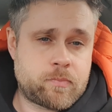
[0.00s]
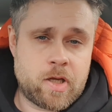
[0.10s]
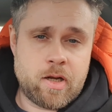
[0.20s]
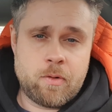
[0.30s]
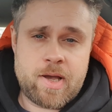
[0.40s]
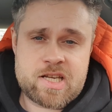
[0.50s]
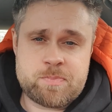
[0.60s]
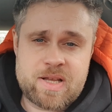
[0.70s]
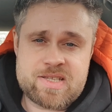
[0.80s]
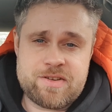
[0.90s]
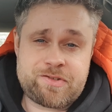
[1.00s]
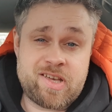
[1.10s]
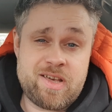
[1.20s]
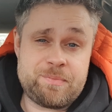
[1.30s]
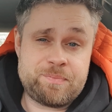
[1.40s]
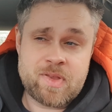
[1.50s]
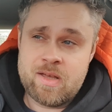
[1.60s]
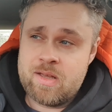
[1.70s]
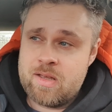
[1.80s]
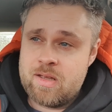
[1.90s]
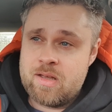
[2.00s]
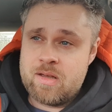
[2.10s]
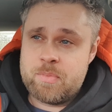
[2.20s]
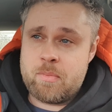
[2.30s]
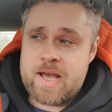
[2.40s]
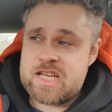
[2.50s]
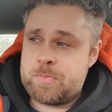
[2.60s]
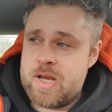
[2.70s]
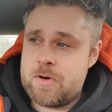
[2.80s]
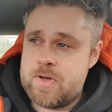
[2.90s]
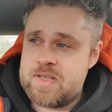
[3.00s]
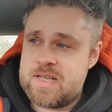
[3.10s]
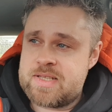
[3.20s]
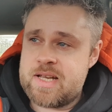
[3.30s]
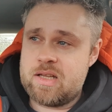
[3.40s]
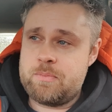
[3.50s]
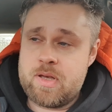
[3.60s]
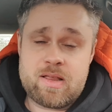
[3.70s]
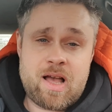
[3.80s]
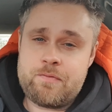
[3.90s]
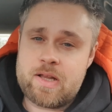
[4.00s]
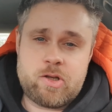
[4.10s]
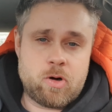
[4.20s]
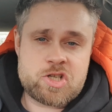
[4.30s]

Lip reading: you know, expensive kit, but my experience is telling me, like, I've had your